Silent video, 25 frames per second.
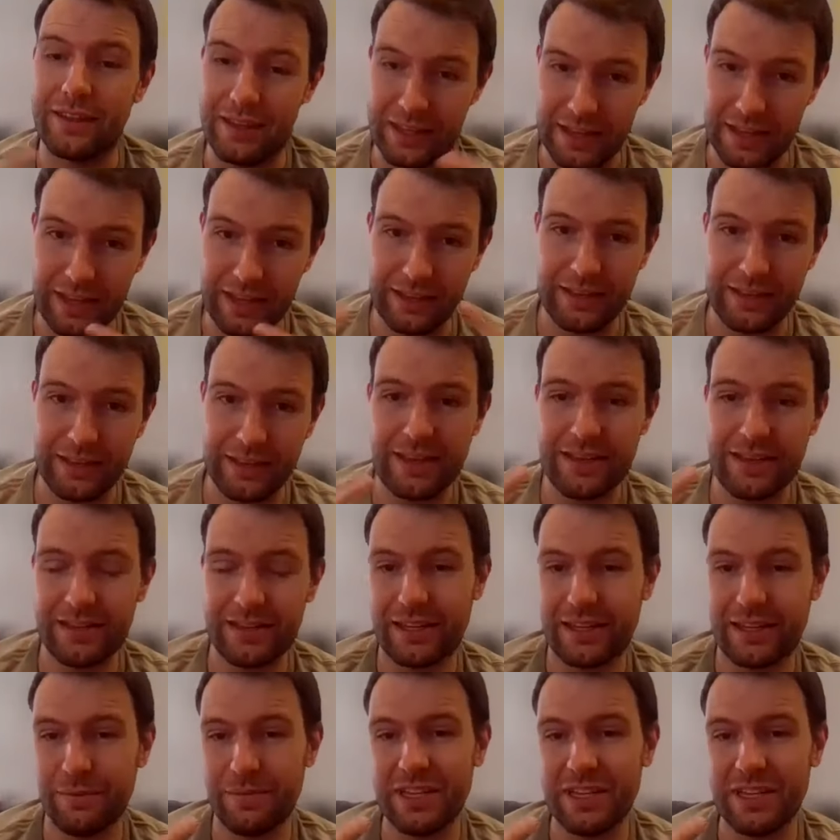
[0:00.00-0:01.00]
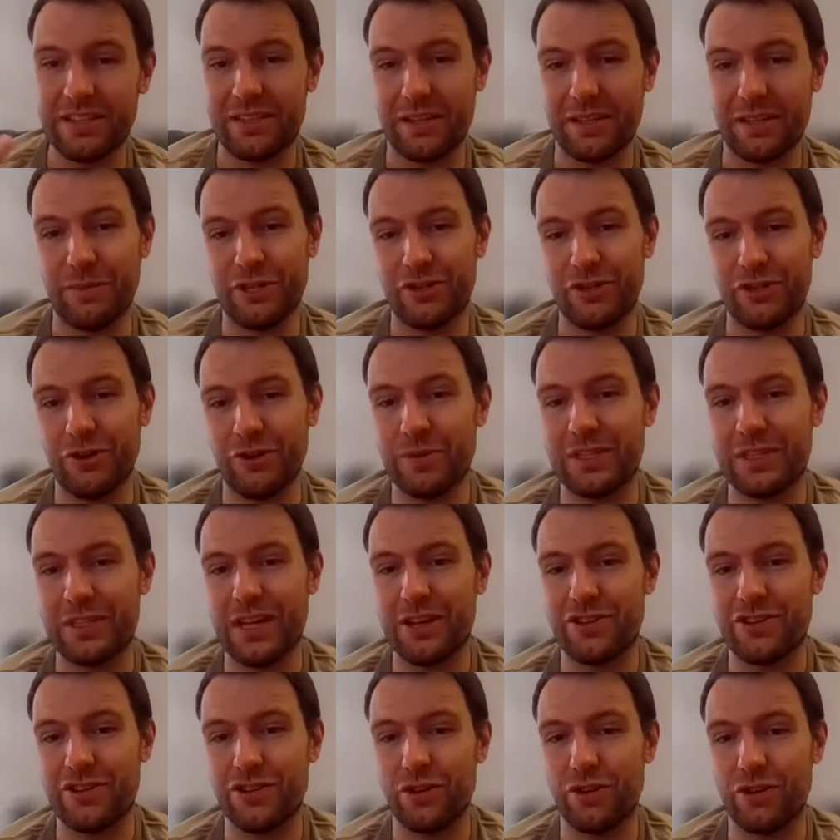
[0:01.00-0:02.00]
there can be some
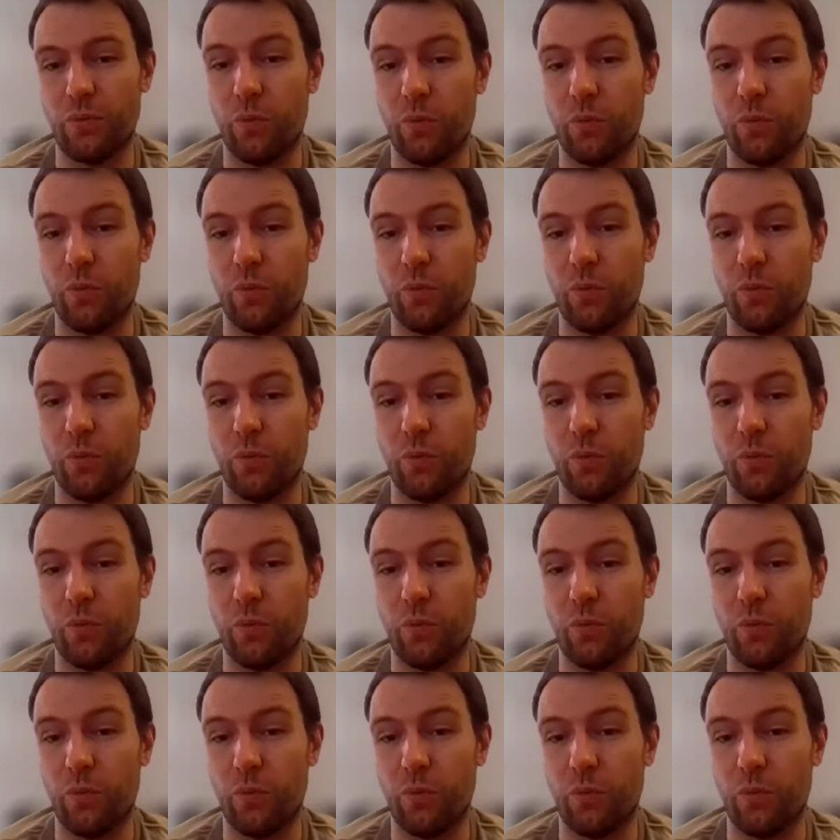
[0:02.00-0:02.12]
interpretation